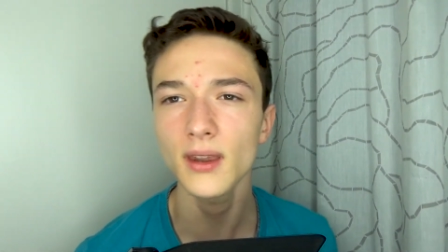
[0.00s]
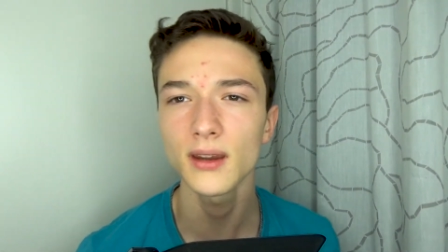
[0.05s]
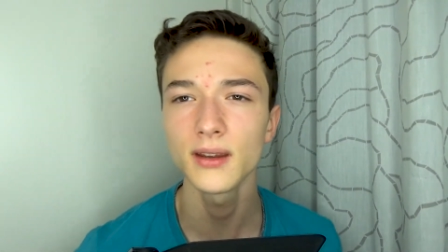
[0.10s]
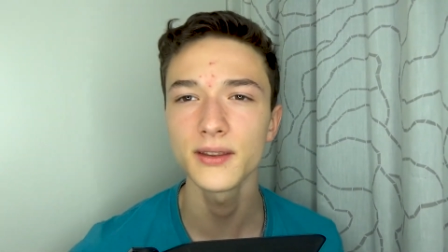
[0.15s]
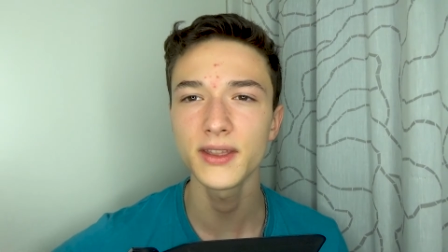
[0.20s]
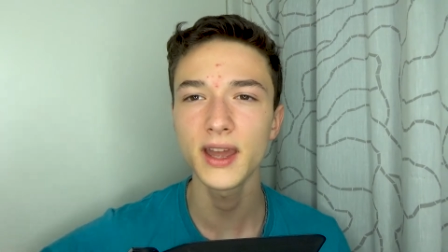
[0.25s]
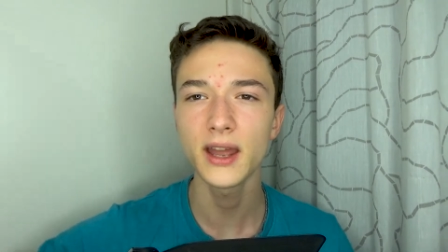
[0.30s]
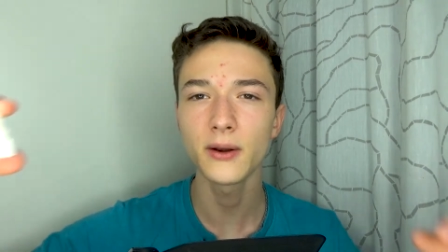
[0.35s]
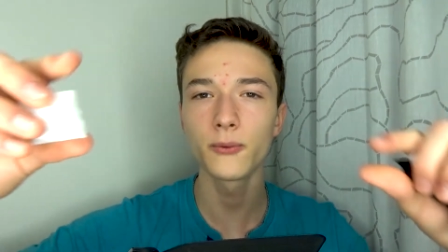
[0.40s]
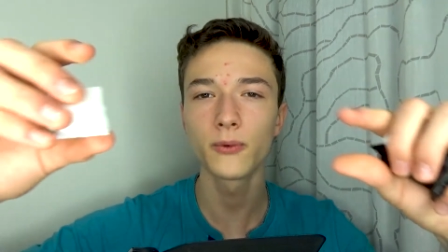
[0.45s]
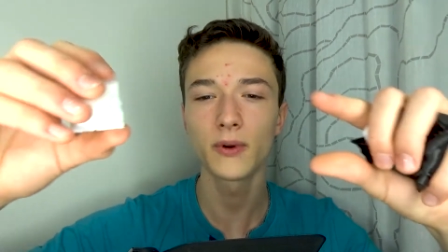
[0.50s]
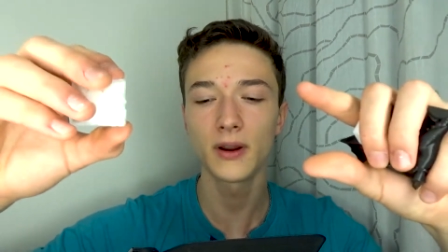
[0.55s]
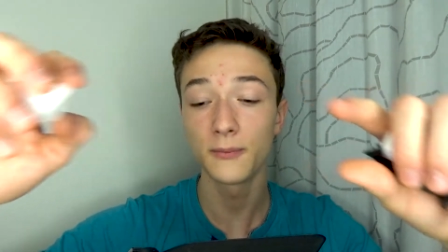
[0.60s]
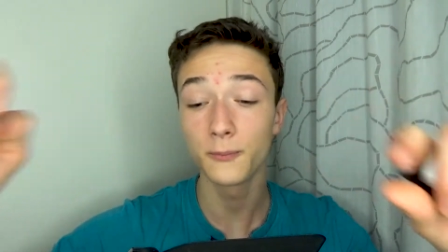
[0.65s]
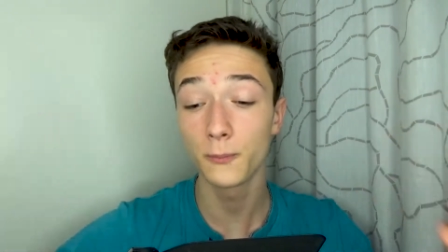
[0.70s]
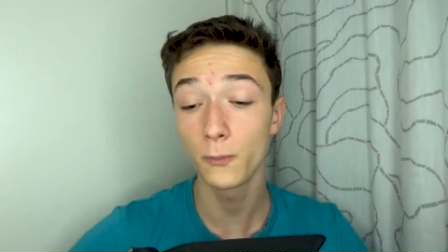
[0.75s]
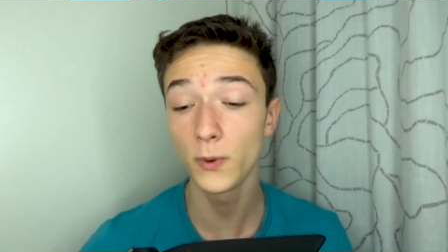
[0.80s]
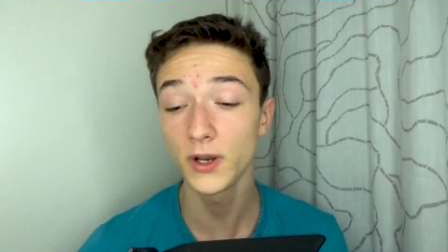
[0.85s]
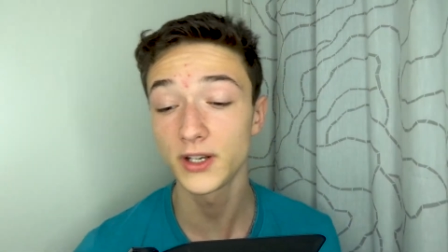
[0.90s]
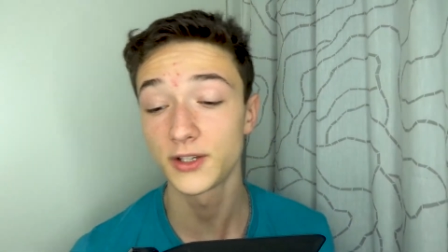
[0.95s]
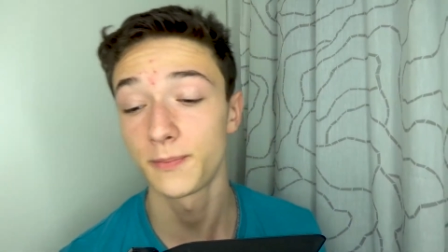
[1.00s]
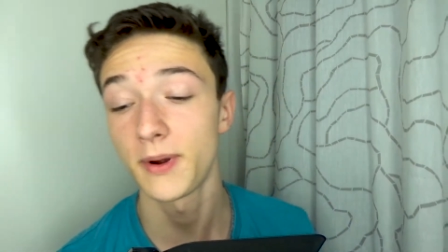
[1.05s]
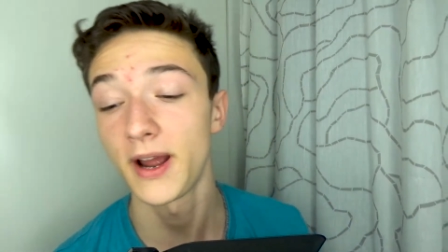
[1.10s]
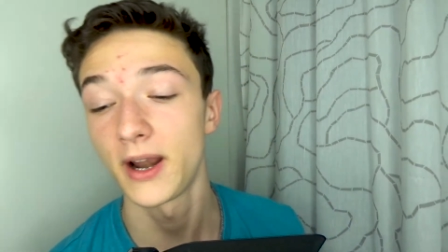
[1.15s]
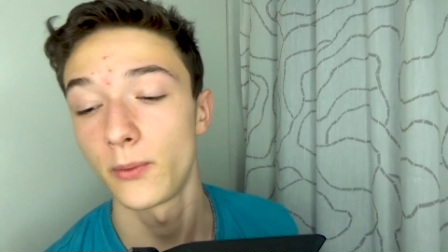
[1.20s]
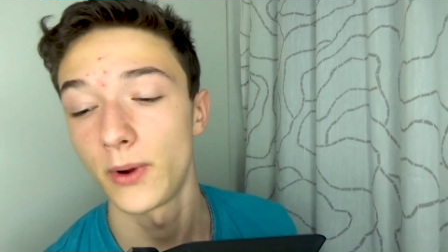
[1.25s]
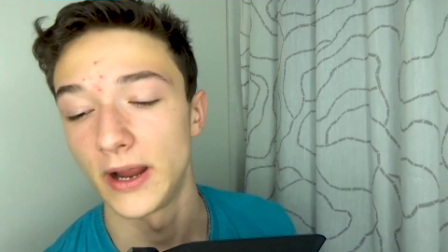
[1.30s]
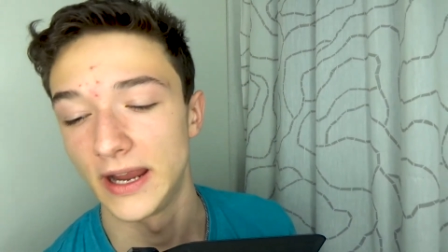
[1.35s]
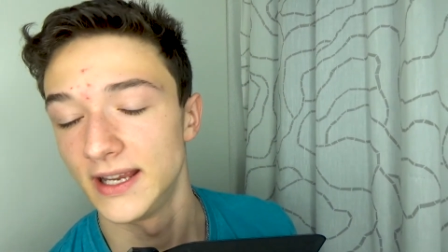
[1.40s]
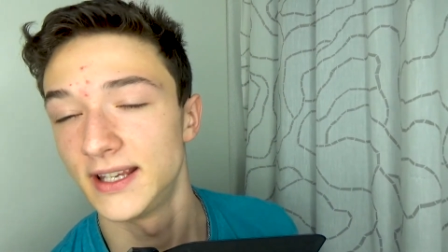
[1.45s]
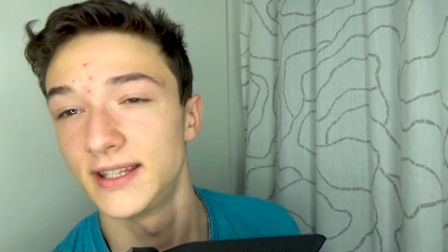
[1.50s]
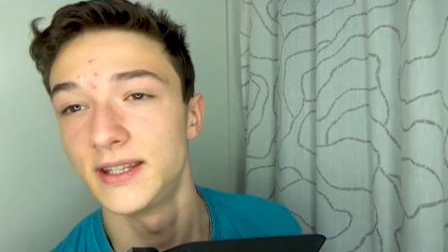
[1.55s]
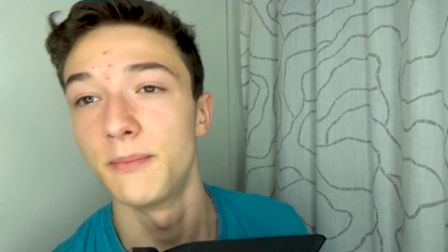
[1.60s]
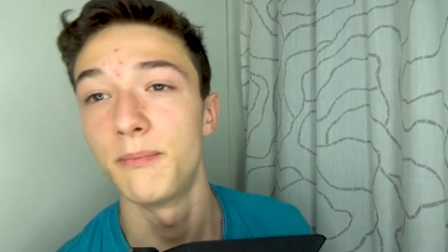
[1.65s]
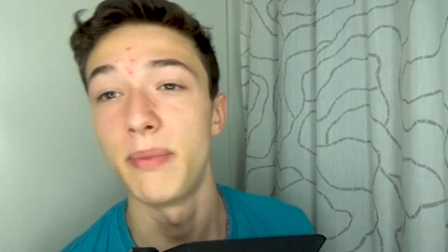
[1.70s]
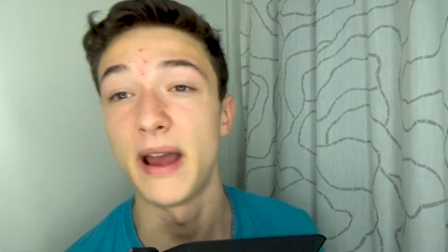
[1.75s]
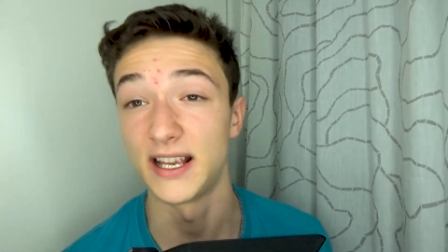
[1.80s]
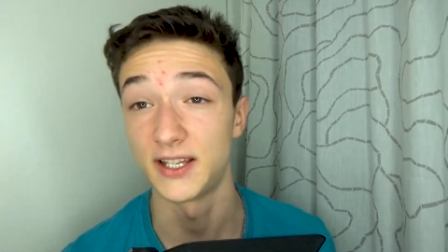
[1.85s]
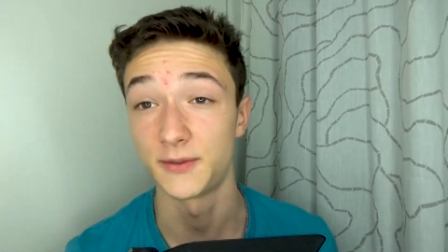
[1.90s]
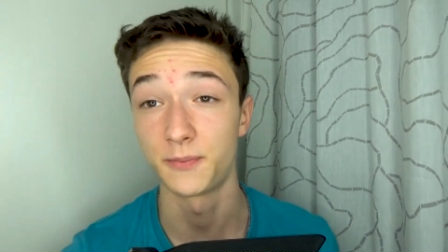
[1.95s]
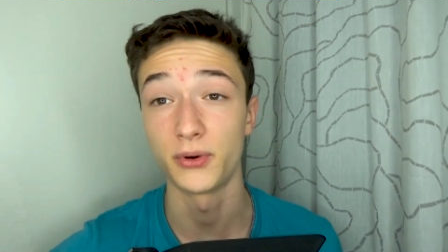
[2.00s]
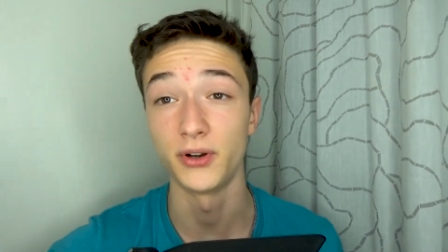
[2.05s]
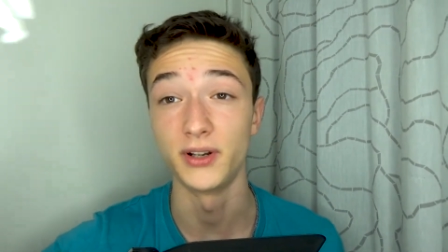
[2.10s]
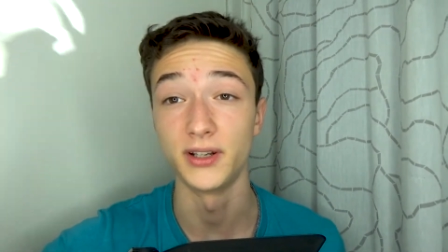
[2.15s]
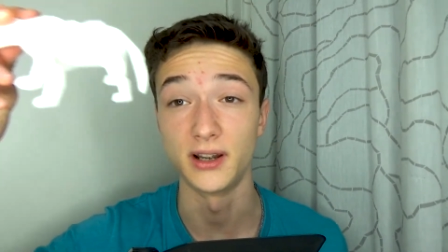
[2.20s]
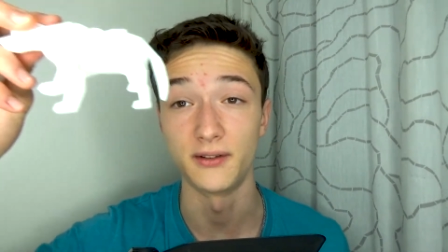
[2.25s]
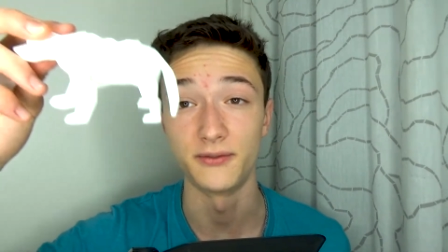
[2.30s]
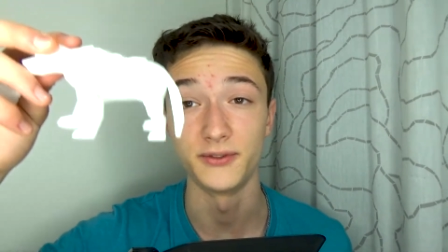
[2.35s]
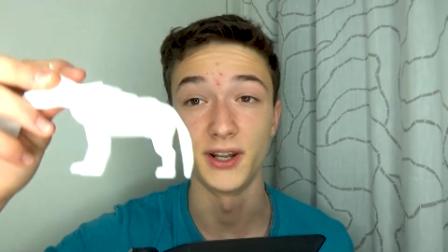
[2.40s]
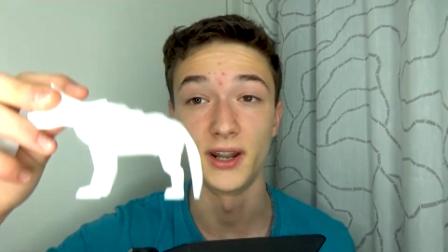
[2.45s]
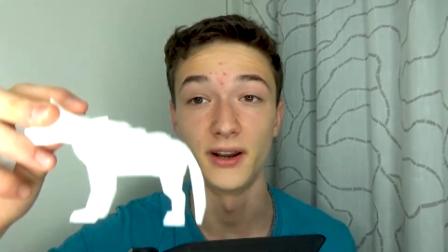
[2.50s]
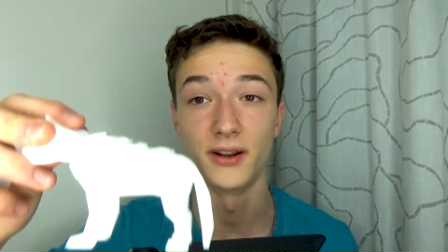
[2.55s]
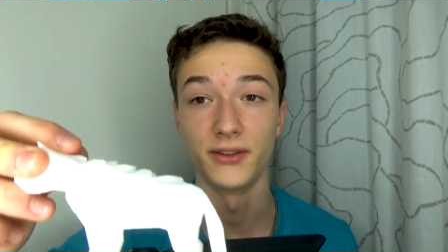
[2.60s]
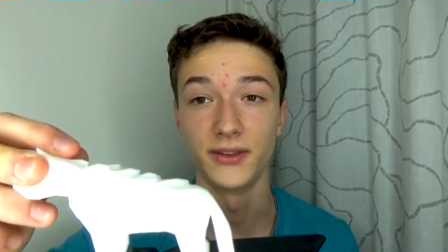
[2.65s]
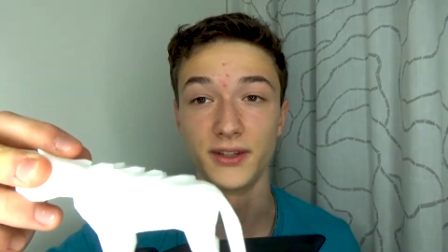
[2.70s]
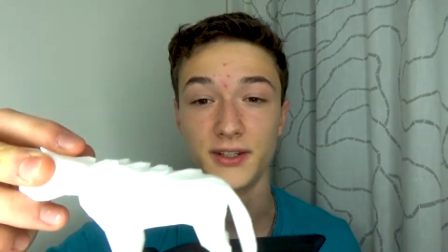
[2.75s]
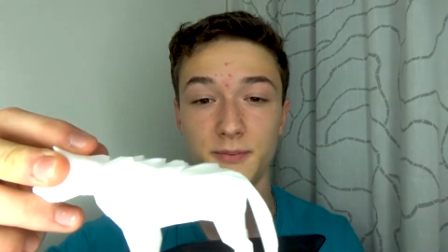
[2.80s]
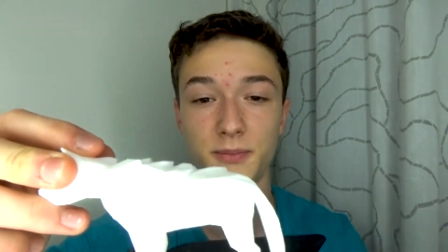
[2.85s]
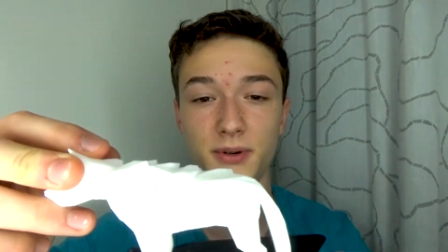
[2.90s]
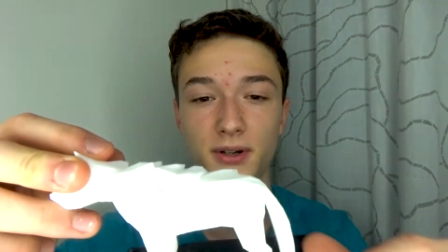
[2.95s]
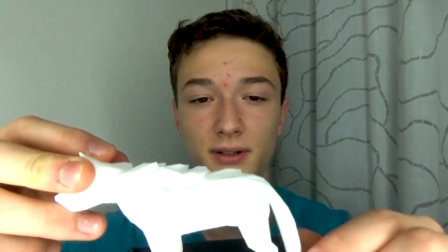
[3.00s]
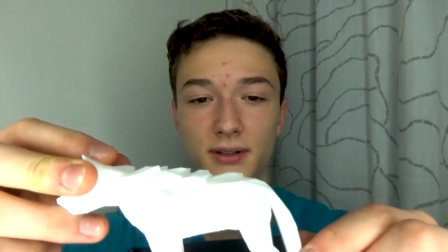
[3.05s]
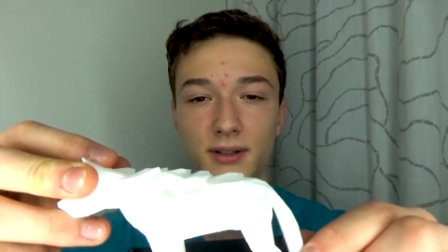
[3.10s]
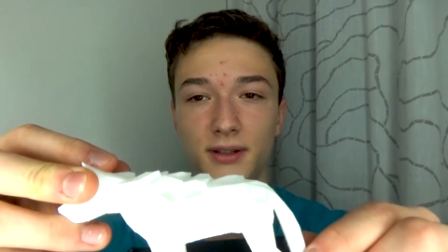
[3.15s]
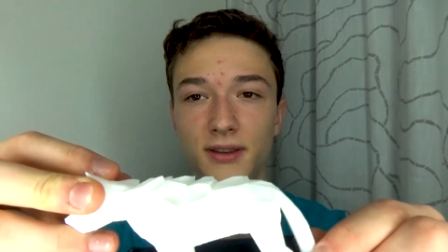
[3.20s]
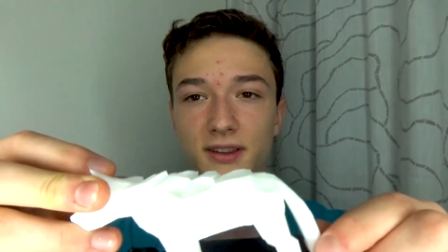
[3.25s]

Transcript: then, which by the way is the best print I've done on this printer.